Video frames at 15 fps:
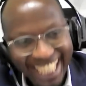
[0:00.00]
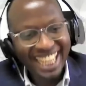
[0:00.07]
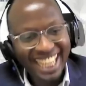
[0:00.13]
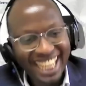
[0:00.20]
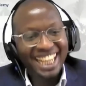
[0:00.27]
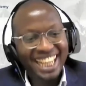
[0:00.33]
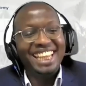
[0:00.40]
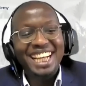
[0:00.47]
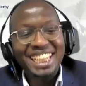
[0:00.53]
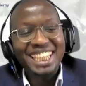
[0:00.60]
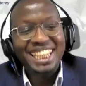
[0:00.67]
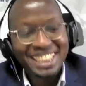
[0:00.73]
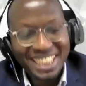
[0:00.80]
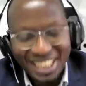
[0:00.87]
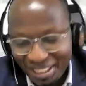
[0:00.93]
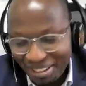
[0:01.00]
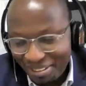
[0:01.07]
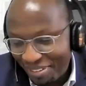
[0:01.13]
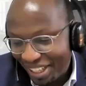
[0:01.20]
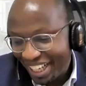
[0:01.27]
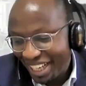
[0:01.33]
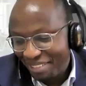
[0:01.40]
Thanks,
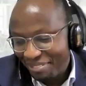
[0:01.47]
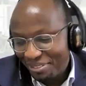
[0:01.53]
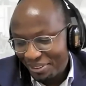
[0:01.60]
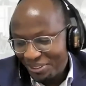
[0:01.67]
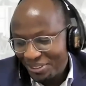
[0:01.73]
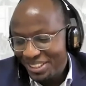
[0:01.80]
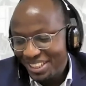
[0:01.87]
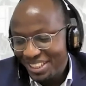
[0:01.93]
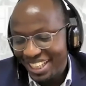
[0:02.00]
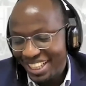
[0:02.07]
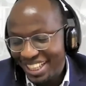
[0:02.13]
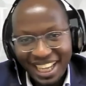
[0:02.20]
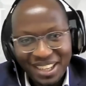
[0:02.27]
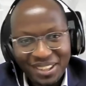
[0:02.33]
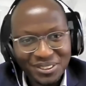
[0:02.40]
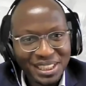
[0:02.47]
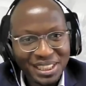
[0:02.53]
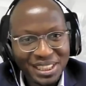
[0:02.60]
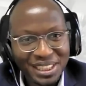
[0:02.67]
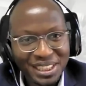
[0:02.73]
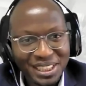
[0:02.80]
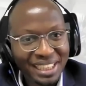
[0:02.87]
Farila, for those
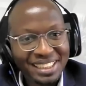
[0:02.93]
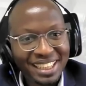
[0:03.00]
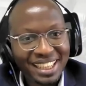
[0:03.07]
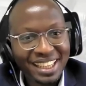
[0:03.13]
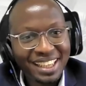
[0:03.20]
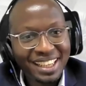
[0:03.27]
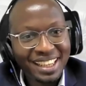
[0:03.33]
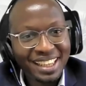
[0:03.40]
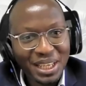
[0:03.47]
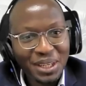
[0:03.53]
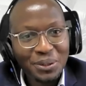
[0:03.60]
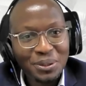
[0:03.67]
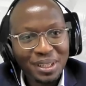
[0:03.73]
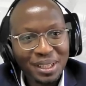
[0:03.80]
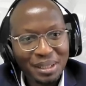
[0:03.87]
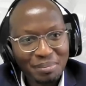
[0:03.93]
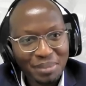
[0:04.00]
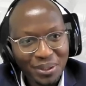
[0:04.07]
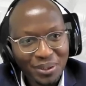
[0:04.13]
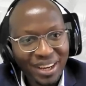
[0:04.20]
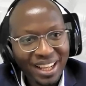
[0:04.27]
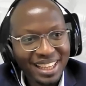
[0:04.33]
closing remarks. Thank you,
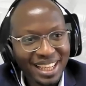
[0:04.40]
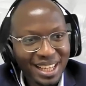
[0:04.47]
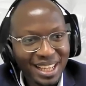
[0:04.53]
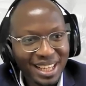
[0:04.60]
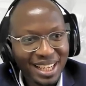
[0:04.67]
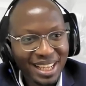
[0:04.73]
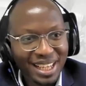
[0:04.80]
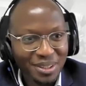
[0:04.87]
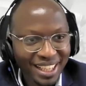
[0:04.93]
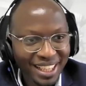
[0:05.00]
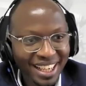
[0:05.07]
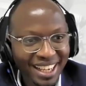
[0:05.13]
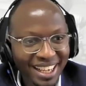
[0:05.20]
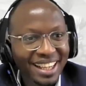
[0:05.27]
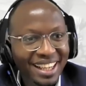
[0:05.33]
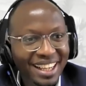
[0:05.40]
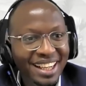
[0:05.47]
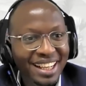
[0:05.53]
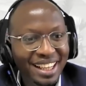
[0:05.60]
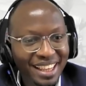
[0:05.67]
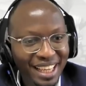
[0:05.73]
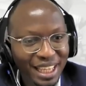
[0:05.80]
Biola. Thank you, Mulinga.
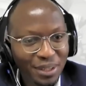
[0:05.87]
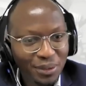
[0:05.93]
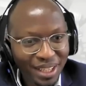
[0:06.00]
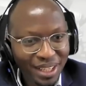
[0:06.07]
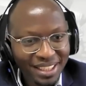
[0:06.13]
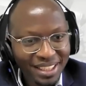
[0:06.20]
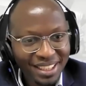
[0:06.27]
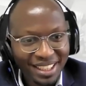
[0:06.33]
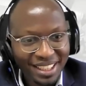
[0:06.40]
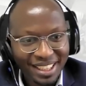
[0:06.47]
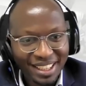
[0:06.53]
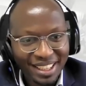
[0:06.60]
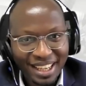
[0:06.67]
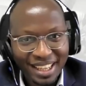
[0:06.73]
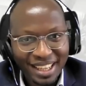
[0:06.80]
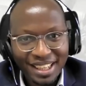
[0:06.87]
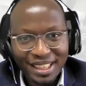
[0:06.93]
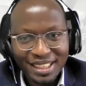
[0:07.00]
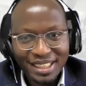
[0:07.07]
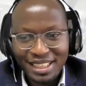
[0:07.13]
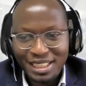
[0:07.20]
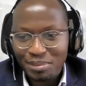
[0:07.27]
Thank you, Nick. I
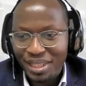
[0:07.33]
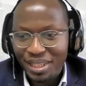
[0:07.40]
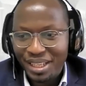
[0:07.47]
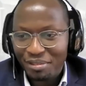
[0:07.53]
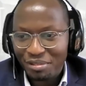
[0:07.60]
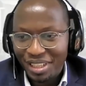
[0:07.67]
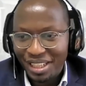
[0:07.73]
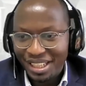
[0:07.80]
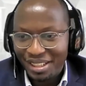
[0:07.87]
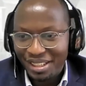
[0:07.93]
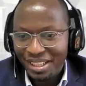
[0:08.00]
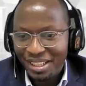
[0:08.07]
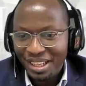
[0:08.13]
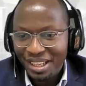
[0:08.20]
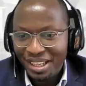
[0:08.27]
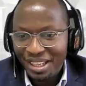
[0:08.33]
think this has been a very